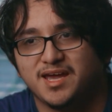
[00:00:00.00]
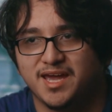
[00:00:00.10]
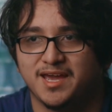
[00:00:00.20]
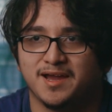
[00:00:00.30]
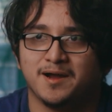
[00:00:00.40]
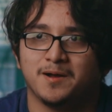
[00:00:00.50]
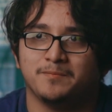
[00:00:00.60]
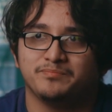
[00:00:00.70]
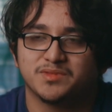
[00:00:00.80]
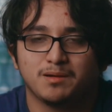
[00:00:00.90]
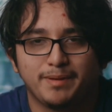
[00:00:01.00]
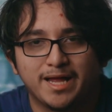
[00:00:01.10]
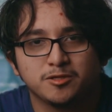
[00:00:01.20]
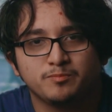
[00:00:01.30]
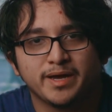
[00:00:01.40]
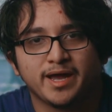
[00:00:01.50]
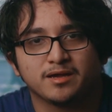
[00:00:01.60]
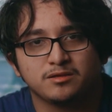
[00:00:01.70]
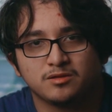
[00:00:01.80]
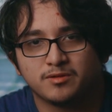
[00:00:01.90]
a value
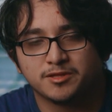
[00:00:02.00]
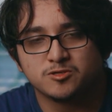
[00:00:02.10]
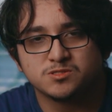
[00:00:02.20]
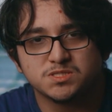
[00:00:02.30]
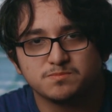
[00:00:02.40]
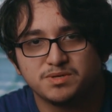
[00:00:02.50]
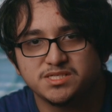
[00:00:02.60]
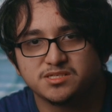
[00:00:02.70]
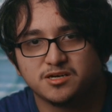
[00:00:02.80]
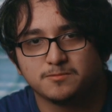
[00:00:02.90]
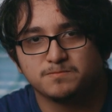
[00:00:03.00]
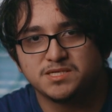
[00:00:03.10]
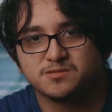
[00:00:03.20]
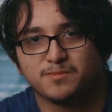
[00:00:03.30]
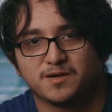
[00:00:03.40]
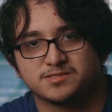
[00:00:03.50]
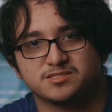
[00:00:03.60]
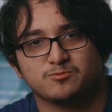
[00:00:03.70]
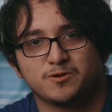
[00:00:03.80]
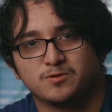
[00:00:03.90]
pack, like those Pizza Hut pizza
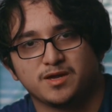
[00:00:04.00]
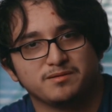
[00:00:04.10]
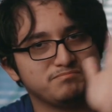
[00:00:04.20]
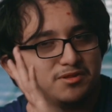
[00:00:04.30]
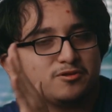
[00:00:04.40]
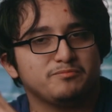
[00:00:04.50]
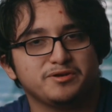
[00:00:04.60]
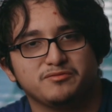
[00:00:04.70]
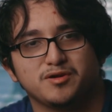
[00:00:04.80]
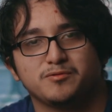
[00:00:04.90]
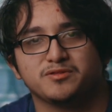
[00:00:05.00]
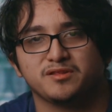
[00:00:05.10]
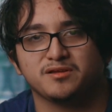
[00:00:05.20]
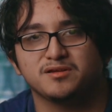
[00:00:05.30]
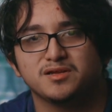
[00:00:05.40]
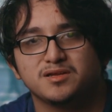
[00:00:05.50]
boxes where you get a little bit of everything.